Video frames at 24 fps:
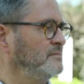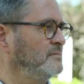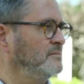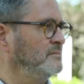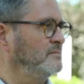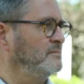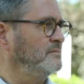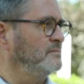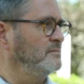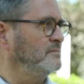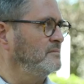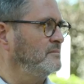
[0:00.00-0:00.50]

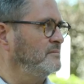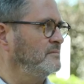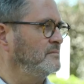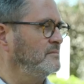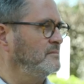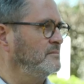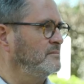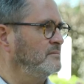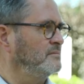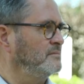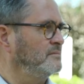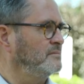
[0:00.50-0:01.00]

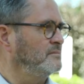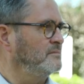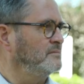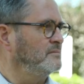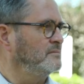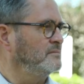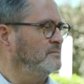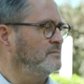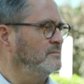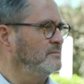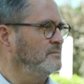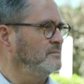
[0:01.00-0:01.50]

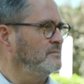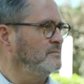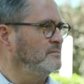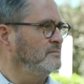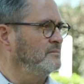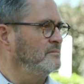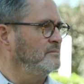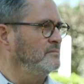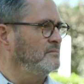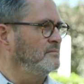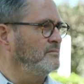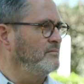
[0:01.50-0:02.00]

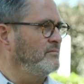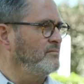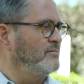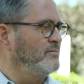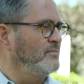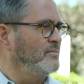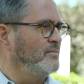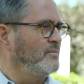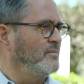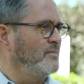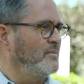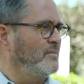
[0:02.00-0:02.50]

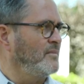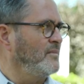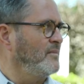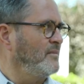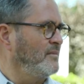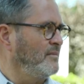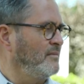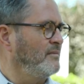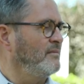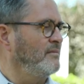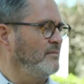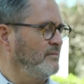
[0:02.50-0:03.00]

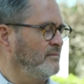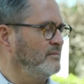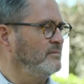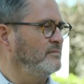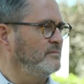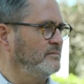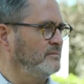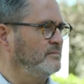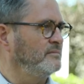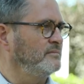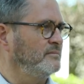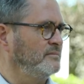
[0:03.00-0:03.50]

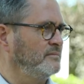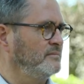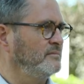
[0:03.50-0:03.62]
This person isn't speaking.